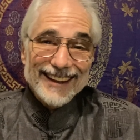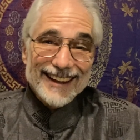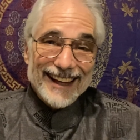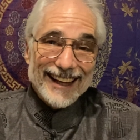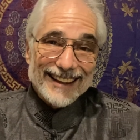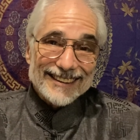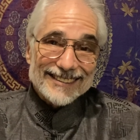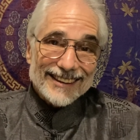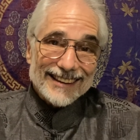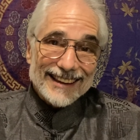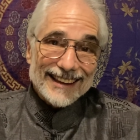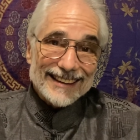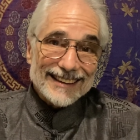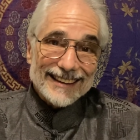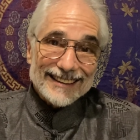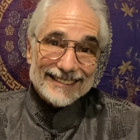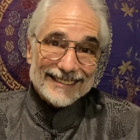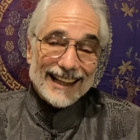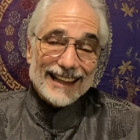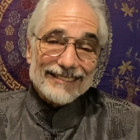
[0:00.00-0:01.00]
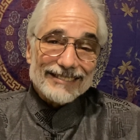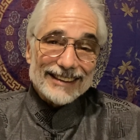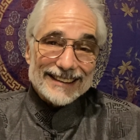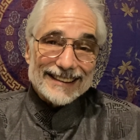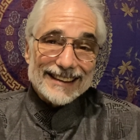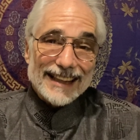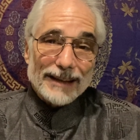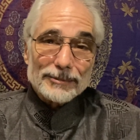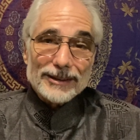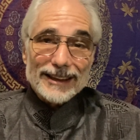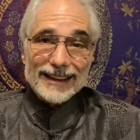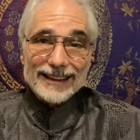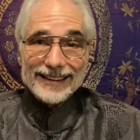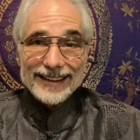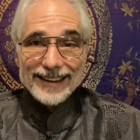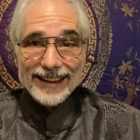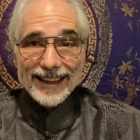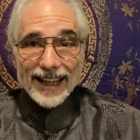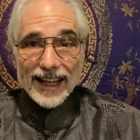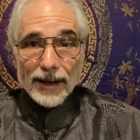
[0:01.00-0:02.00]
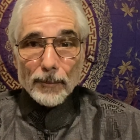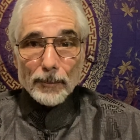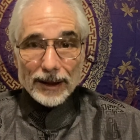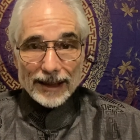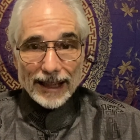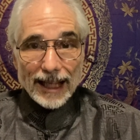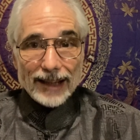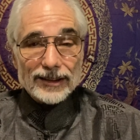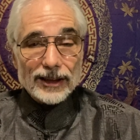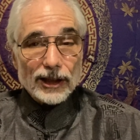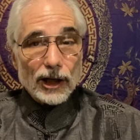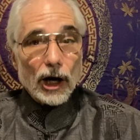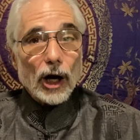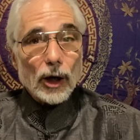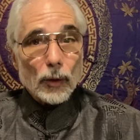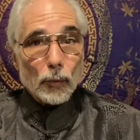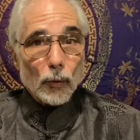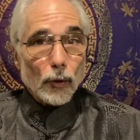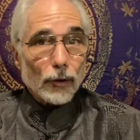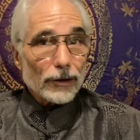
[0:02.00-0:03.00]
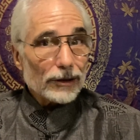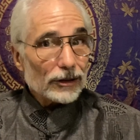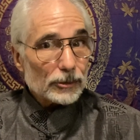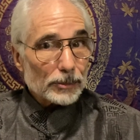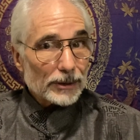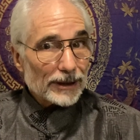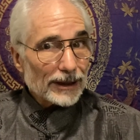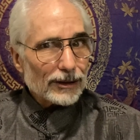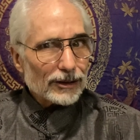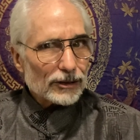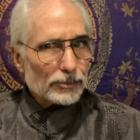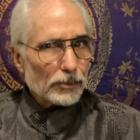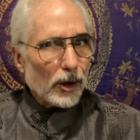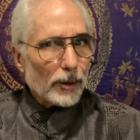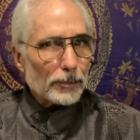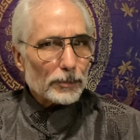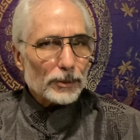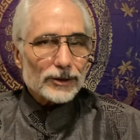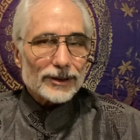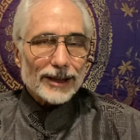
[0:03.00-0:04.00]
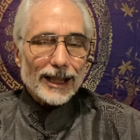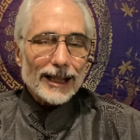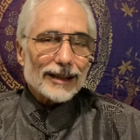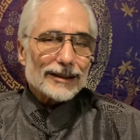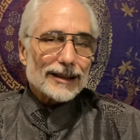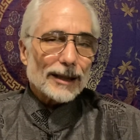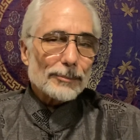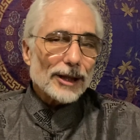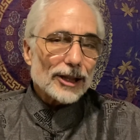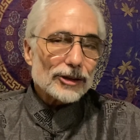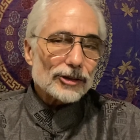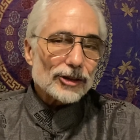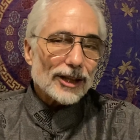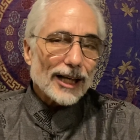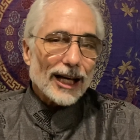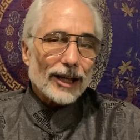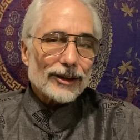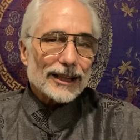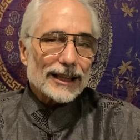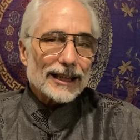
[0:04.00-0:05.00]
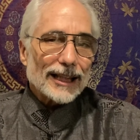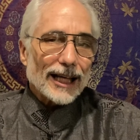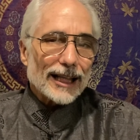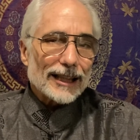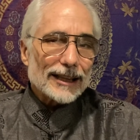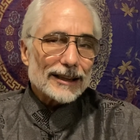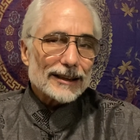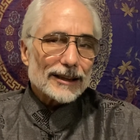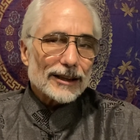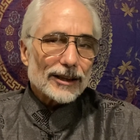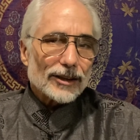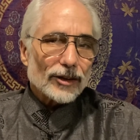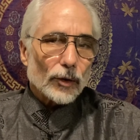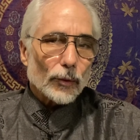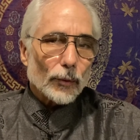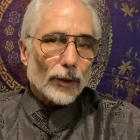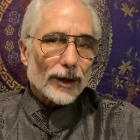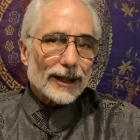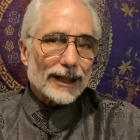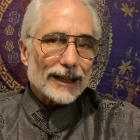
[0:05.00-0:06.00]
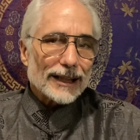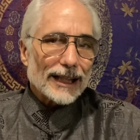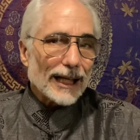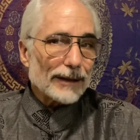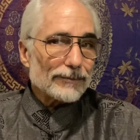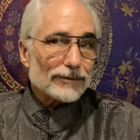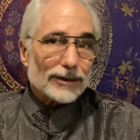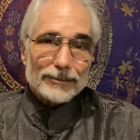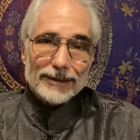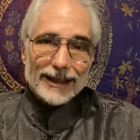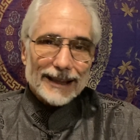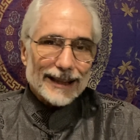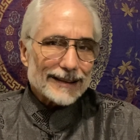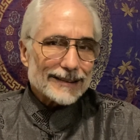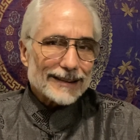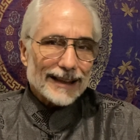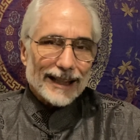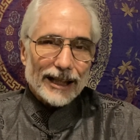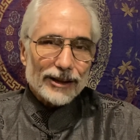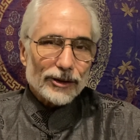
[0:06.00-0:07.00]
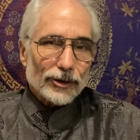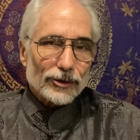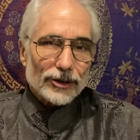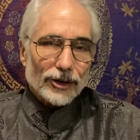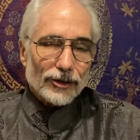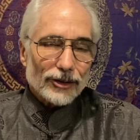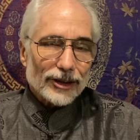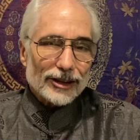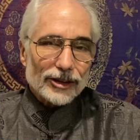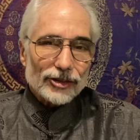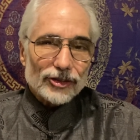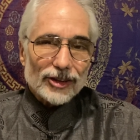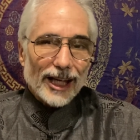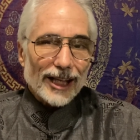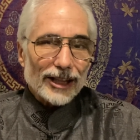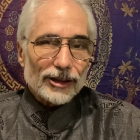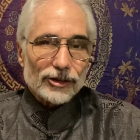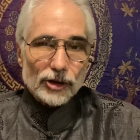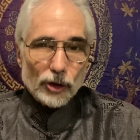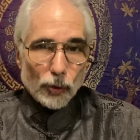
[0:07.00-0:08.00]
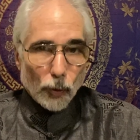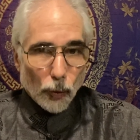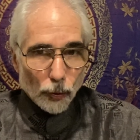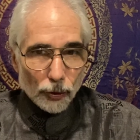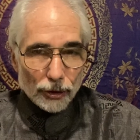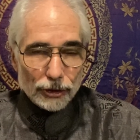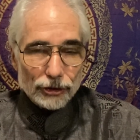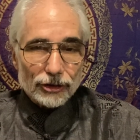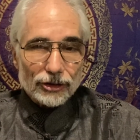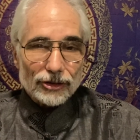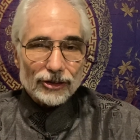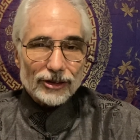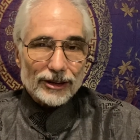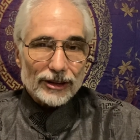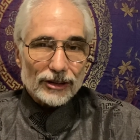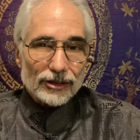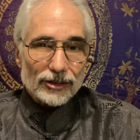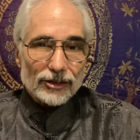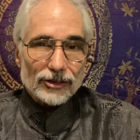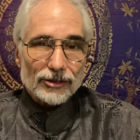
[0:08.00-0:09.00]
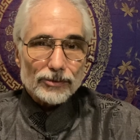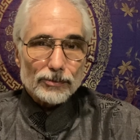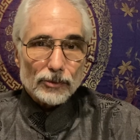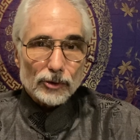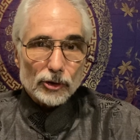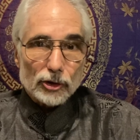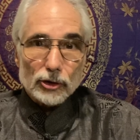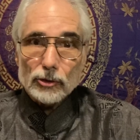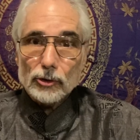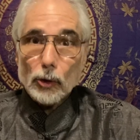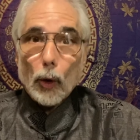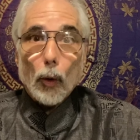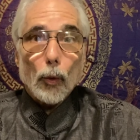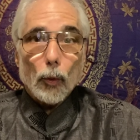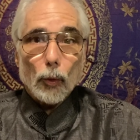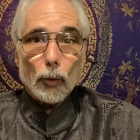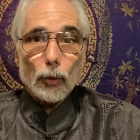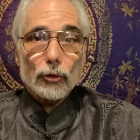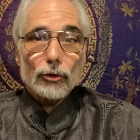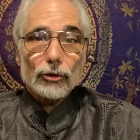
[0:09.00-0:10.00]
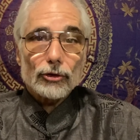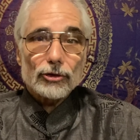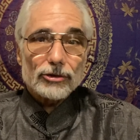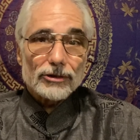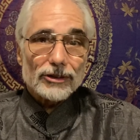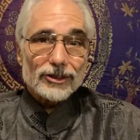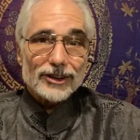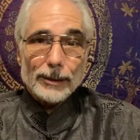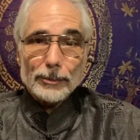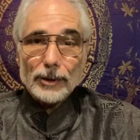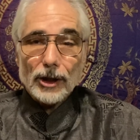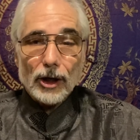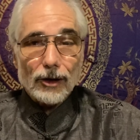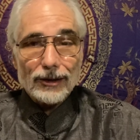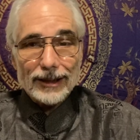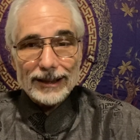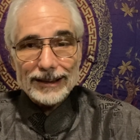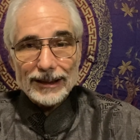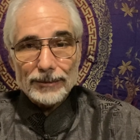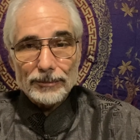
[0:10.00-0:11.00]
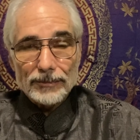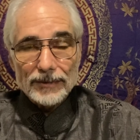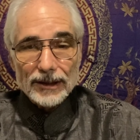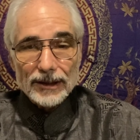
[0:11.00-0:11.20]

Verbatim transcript: And so they just kind of accept it. But yes, there are warriors, but they're a small percentage. I'm not sure how they got in there or where they came from. Like I said, I don't know the designs and origins of these souls, as I'm calling them.